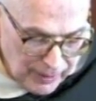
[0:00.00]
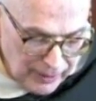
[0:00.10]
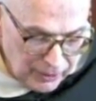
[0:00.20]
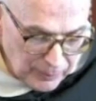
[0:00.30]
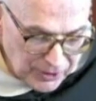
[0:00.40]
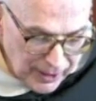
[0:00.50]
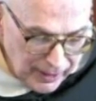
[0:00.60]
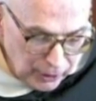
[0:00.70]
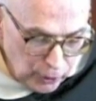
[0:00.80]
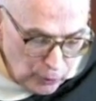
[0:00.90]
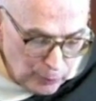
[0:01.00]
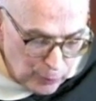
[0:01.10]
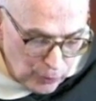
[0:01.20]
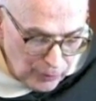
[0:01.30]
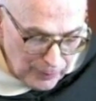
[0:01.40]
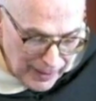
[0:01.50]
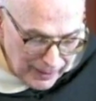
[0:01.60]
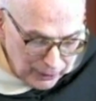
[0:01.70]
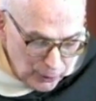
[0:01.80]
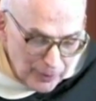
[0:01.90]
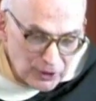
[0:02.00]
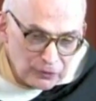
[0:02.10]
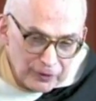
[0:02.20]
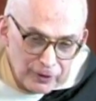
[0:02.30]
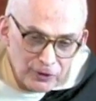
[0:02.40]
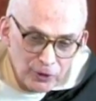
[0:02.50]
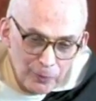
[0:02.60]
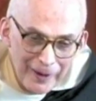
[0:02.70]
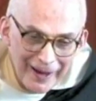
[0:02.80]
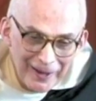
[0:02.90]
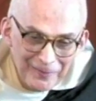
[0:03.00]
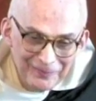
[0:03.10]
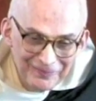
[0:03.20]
around him, saying, "You poor man, you must feel so bad.